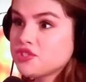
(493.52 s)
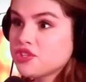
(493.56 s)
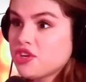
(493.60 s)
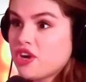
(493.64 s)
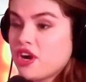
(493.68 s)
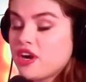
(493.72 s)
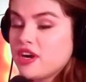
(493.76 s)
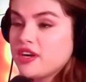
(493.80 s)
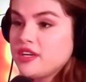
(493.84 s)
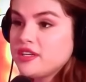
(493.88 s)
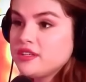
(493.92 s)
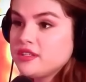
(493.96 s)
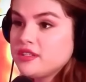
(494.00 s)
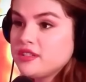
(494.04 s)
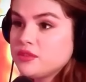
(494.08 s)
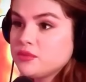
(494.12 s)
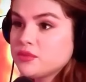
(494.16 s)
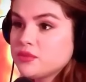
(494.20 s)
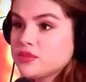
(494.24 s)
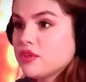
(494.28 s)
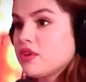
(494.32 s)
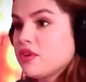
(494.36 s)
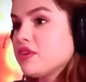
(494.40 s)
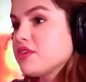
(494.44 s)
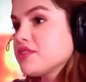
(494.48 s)
Justin
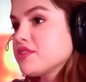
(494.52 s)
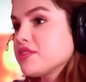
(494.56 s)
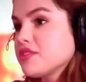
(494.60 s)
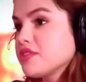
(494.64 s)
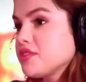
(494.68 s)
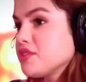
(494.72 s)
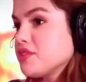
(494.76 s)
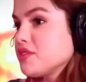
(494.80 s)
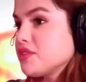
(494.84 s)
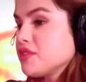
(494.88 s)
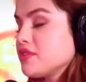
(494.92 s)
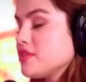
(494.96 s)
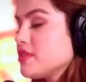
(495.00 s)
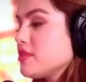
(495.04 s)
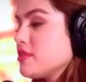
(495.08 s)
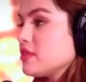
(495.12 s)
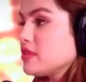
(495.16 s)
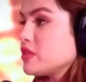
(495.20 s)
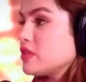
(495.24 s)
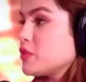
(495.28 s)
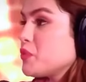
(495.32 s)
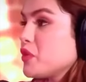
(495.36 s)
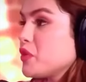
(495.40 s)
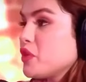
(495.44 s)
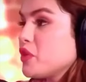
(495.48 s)
and Hailey were seen
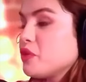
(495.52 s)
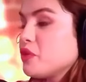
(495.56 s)
enjoying